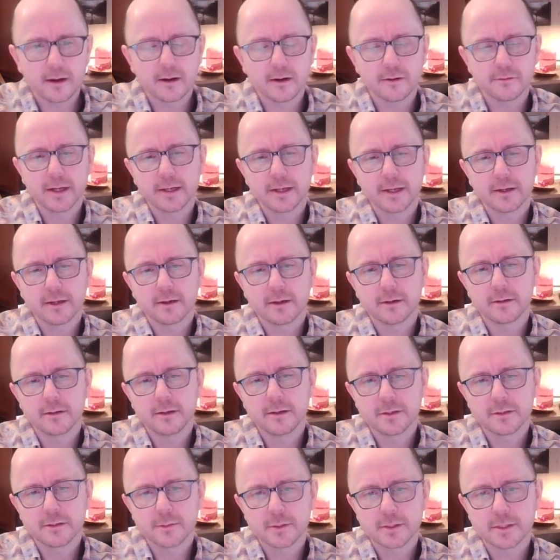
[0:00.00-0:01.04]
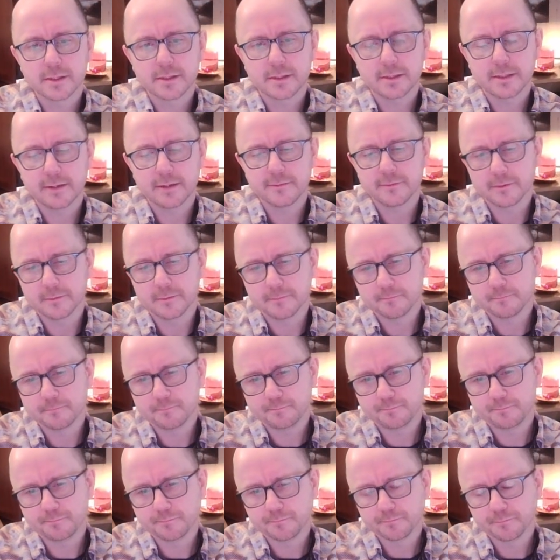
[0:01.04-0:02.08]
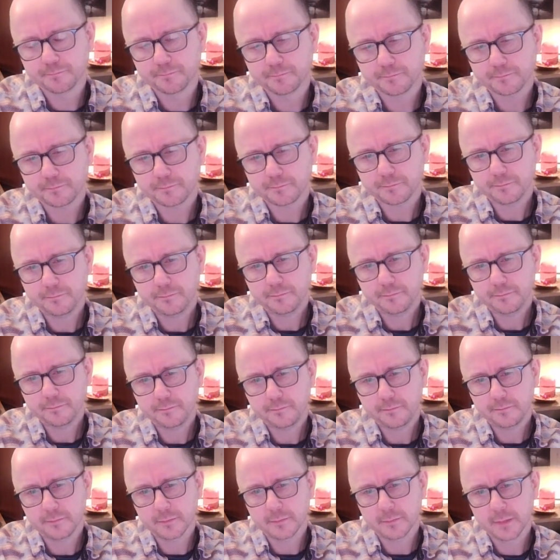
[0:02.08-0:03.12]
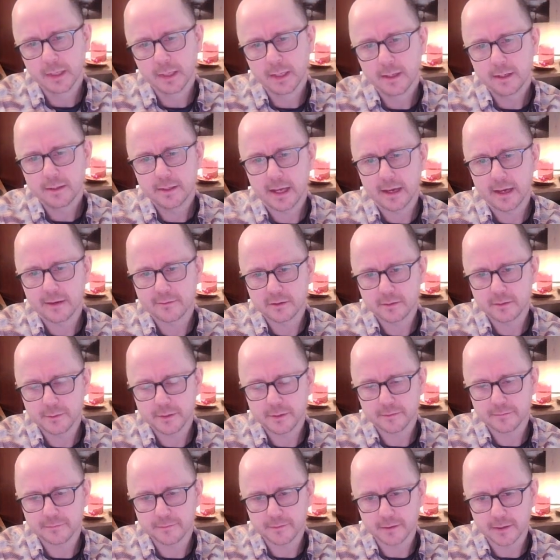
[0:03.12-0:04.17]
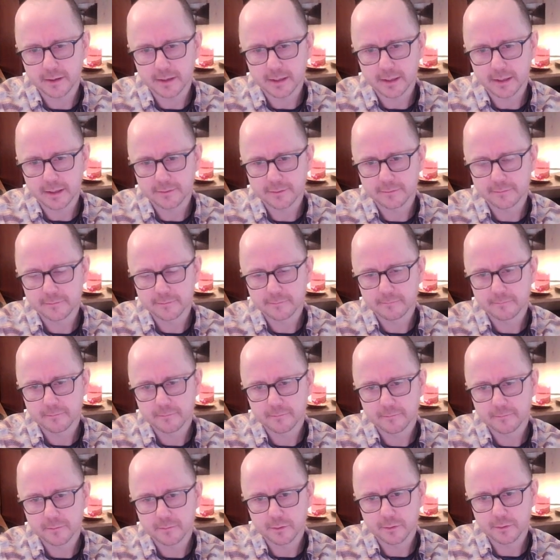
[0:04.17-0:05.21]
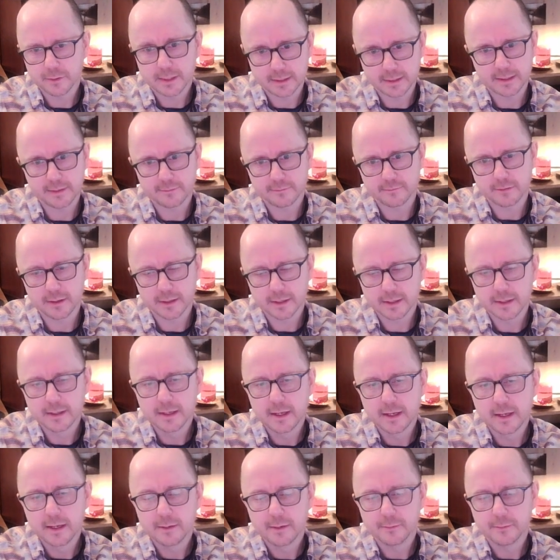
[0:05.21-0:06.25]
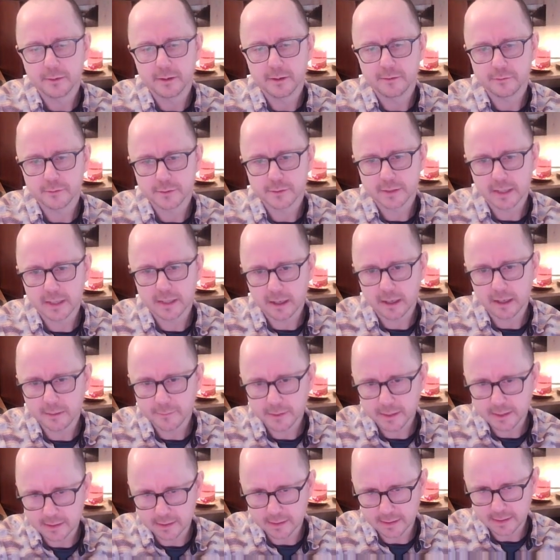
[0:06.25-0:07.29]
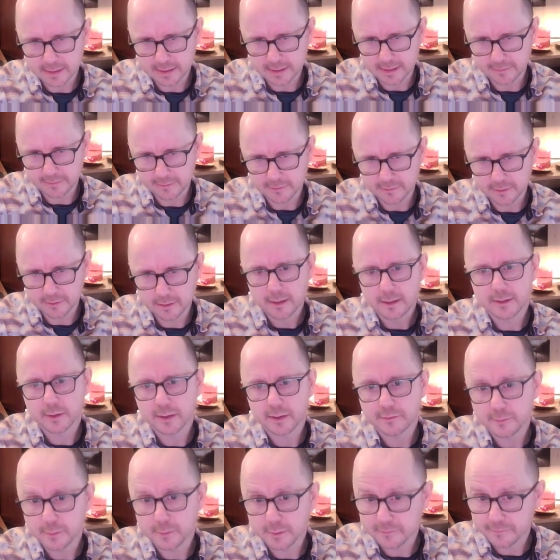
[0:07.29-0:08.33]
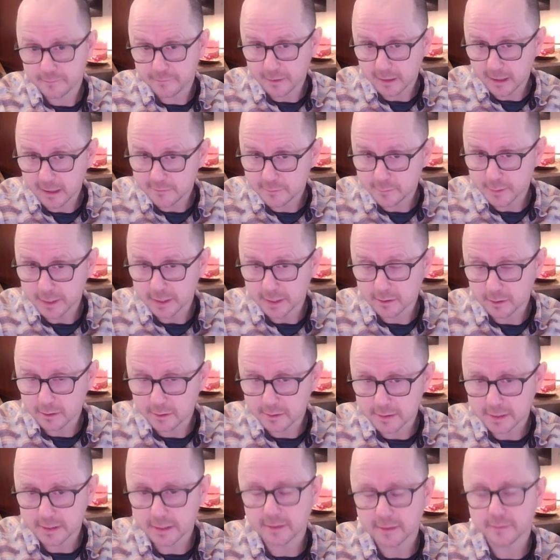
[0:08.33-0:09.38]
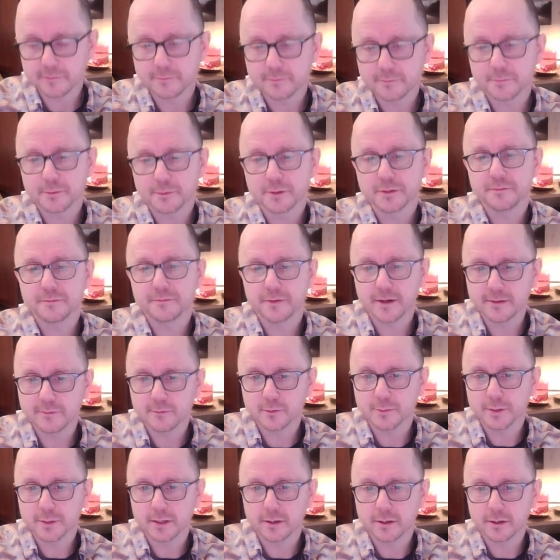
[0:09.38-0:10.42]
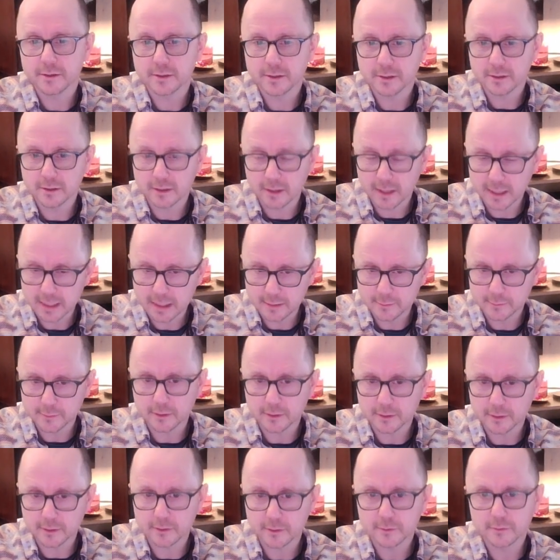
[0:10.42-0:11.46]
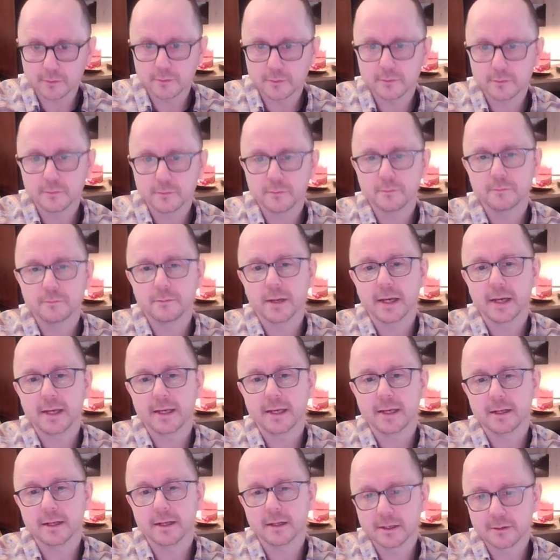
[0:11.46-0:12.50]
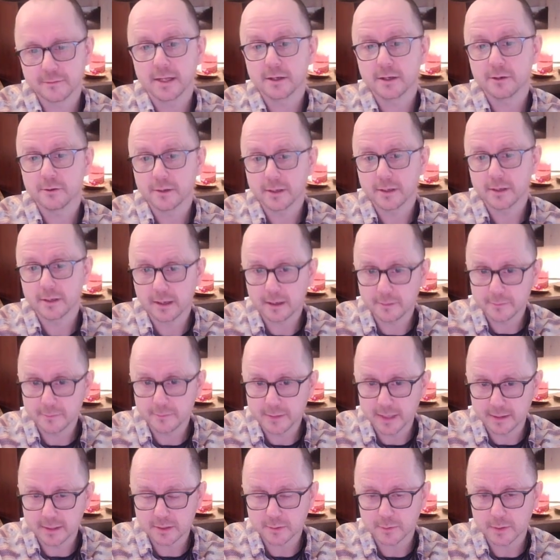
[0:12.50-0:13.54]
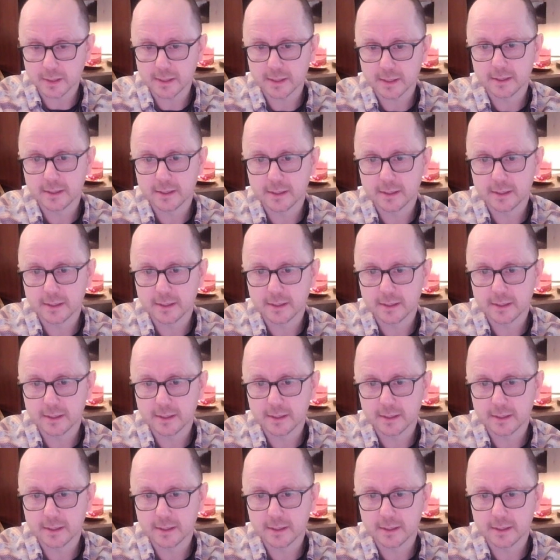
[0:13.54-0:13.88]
hang on. If this was a 7, this would have to be a 5. Well, this is a 7 rather. But if it was coming to the 7, this would have to be a 5 to be close enough, but the 5 would be on the lightning bolt, making it electrified, meaning it couldn't come down this way.